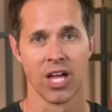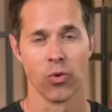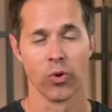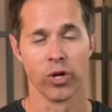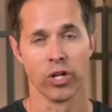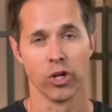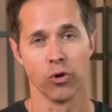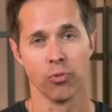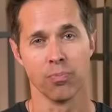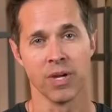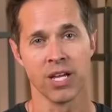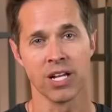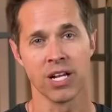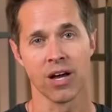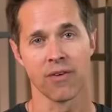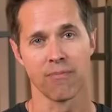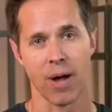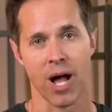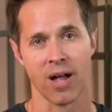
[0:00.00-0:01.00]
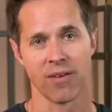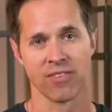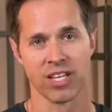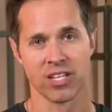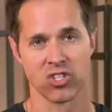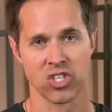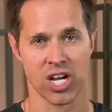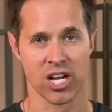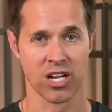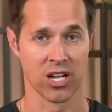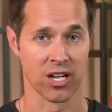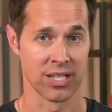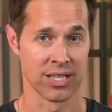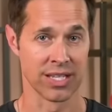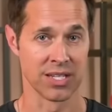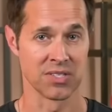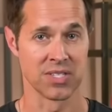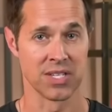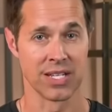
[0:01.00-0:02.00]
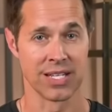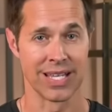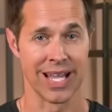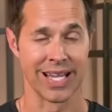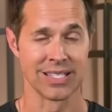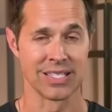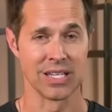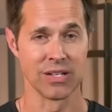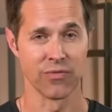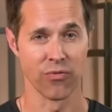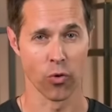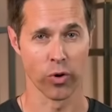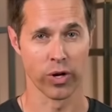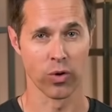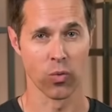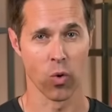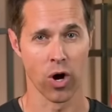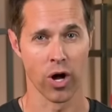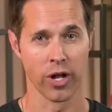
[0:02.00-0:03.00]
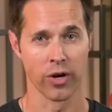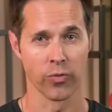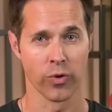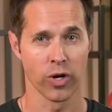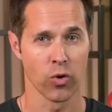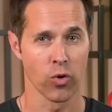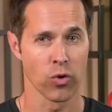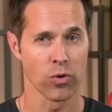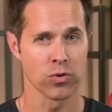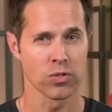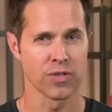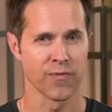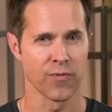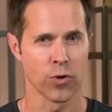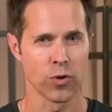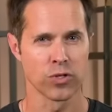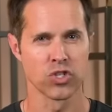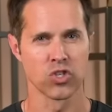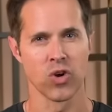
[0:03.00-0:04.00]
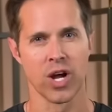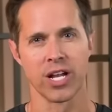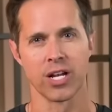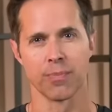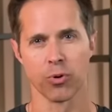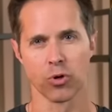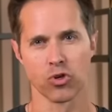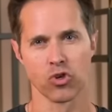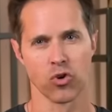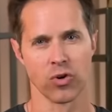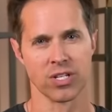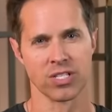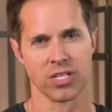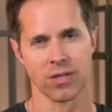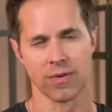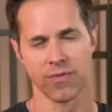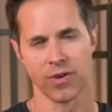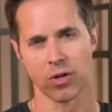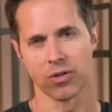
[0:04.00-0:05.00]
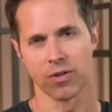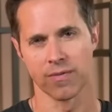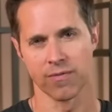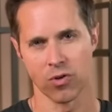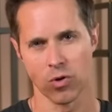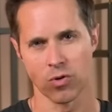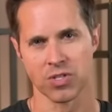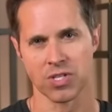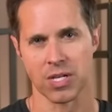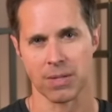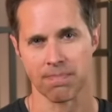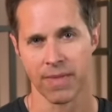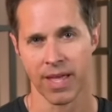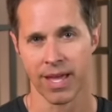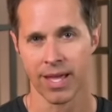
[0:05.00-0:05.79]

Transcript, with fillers: When Lyudmila Pavlichenko enlisted in nineteen forty-one, recruiters first tried to push her into the field of nursing.